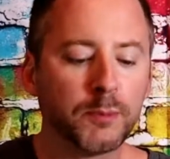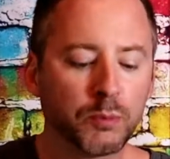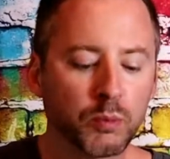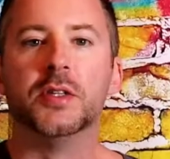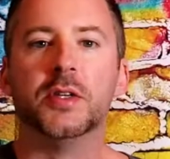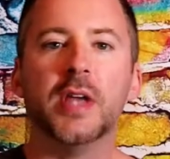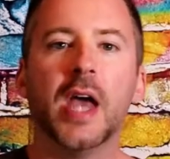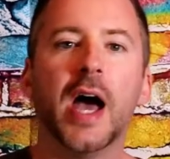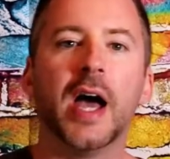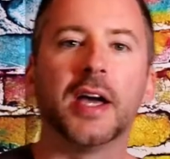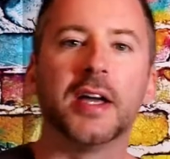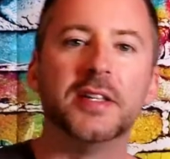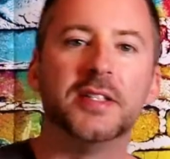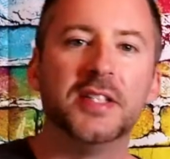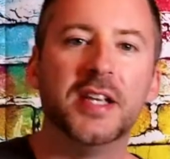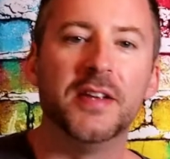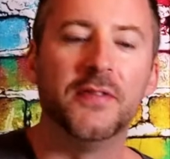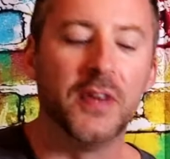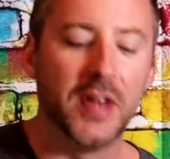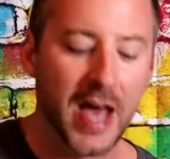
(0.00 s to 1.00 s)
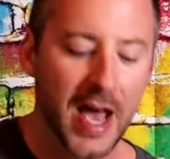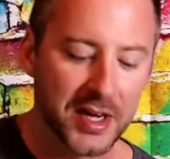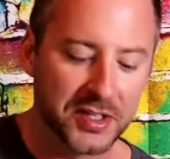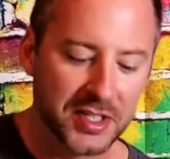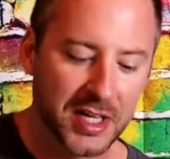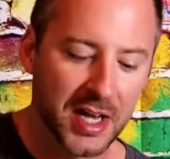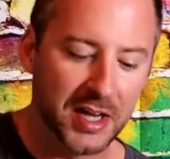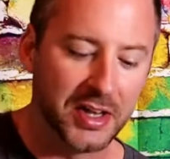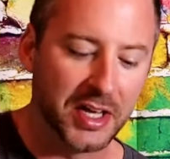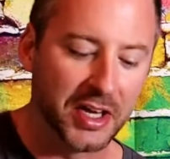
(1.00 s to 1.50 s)
So yeah, I could see if you
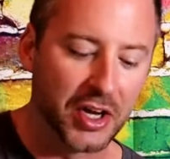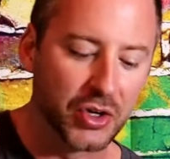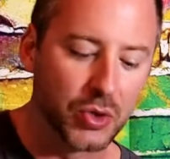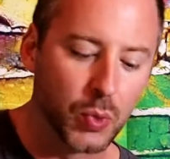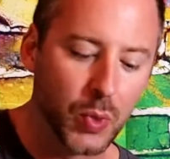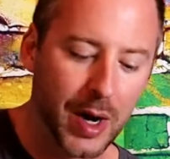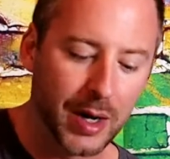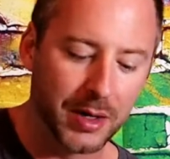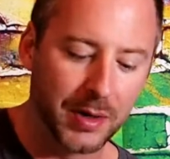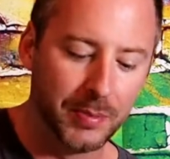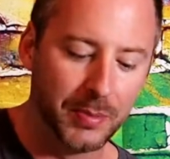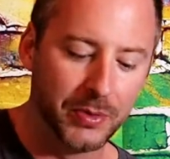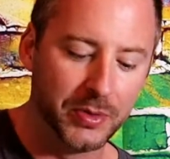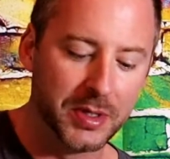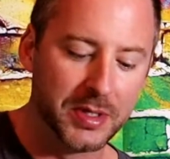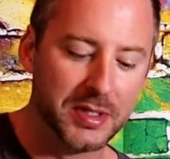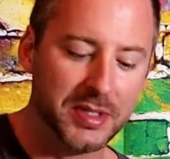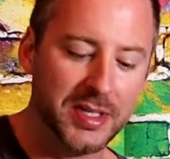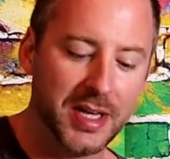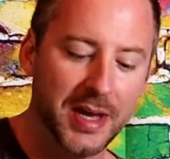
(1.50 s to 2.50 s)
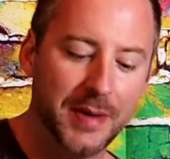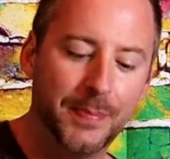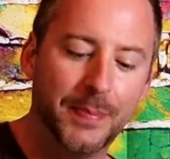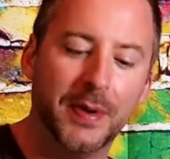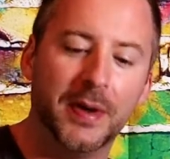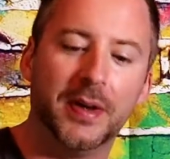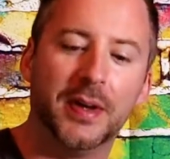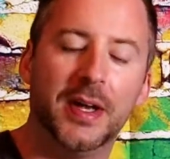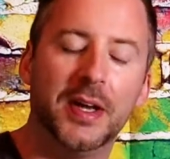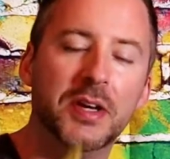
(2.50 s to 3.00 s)
actually had like a guacamole
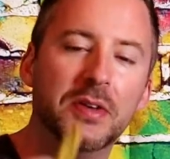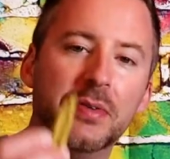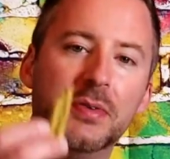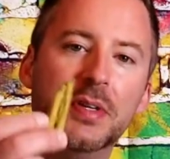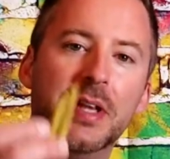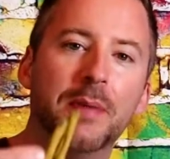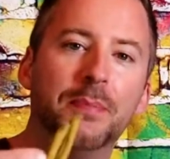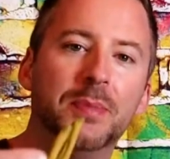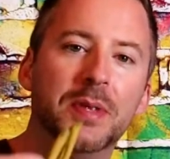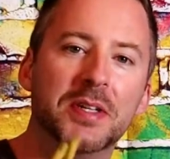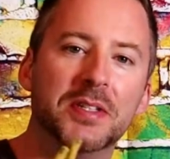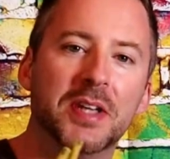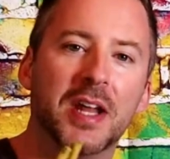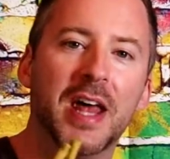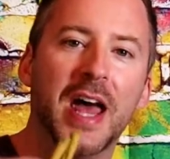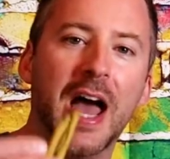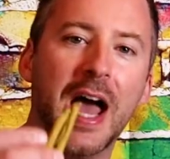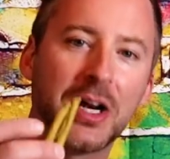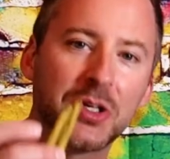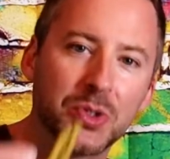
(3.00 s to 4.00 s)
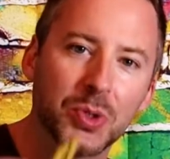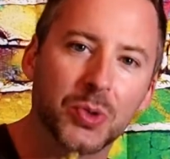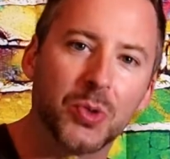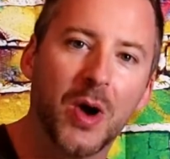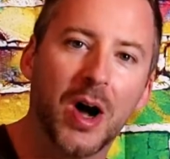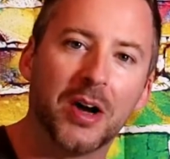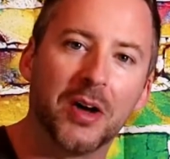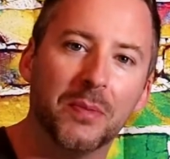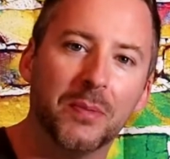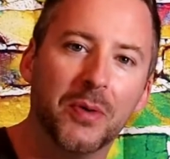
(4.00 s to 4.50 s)
dip and you dip these in actual
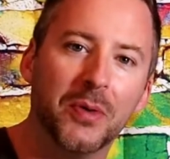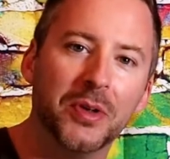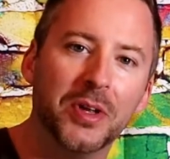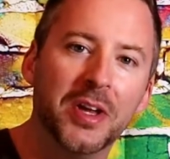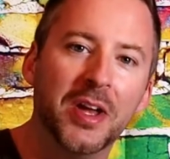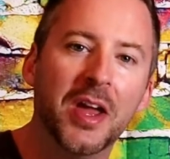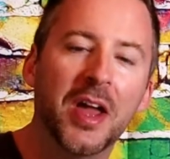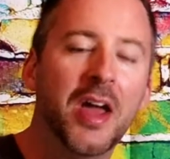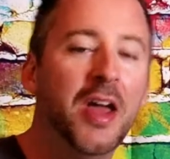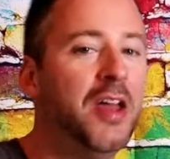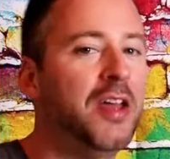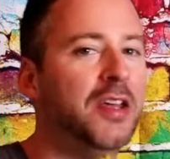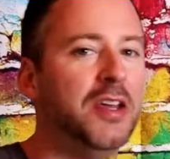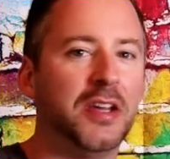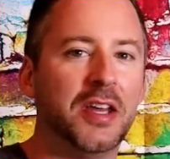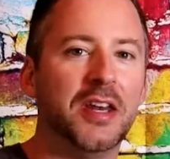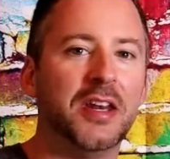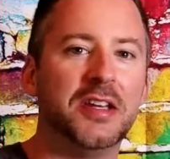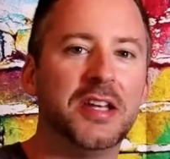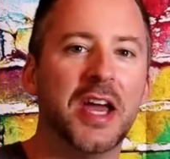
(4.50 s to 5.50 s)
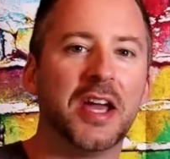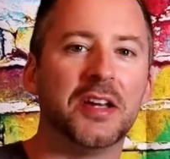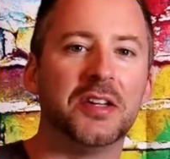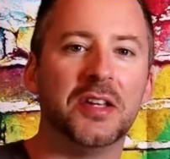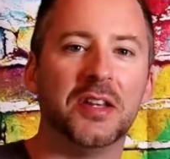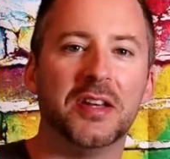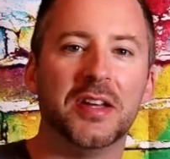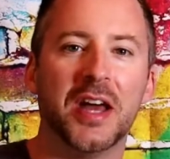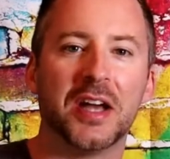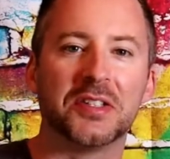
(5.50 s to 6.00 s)
guacamole, you could take it
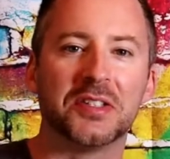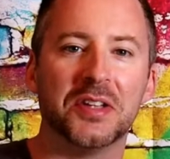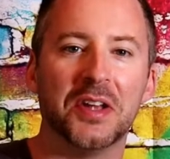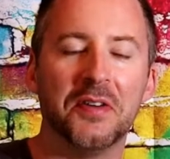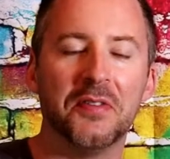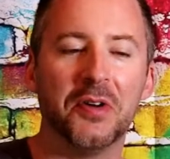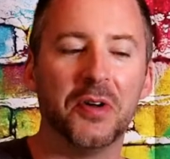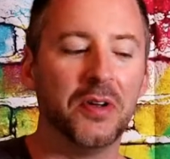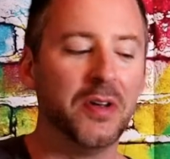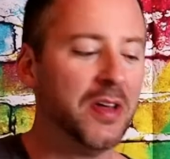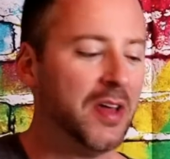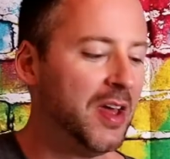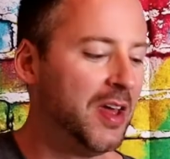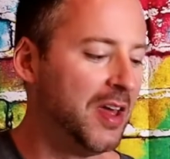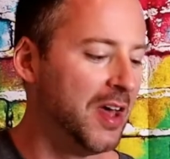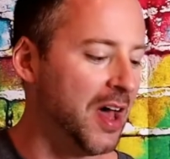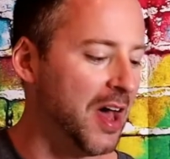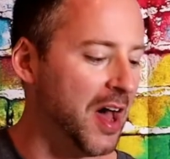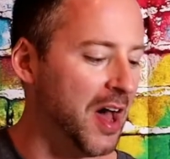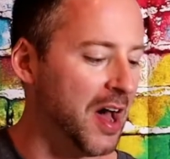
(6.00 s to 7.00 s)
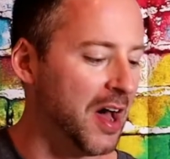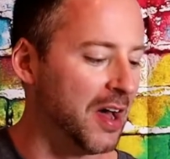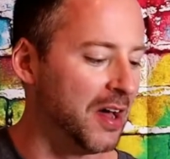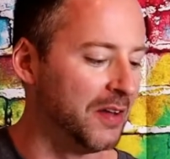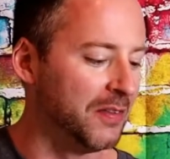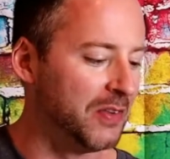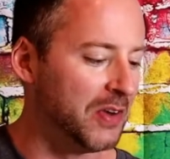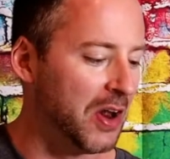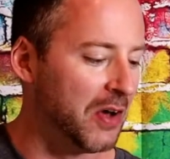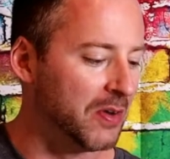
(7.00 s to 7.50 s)
to the next level, you
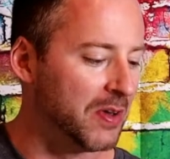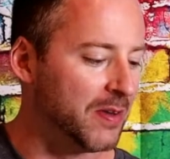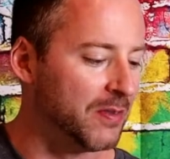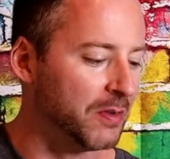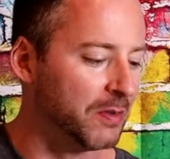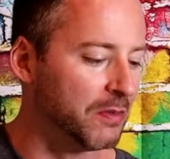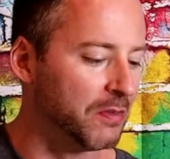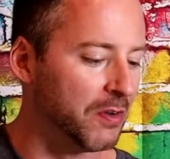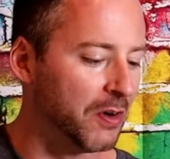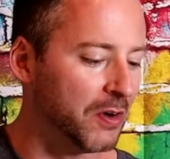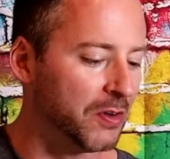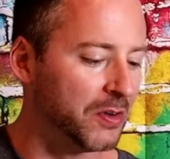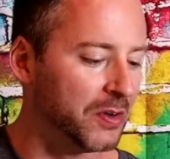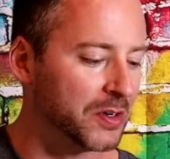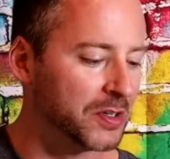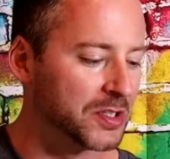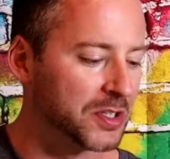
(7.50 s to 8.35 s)
know, even further.